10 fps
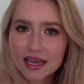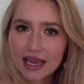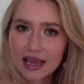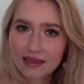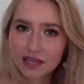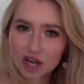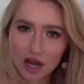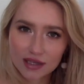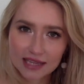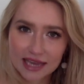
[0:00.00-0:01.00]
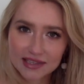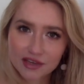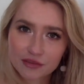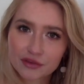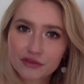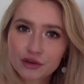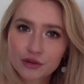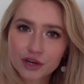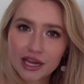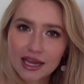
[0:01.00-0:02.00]
in the context of
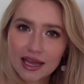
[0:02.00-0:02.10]
perfumery,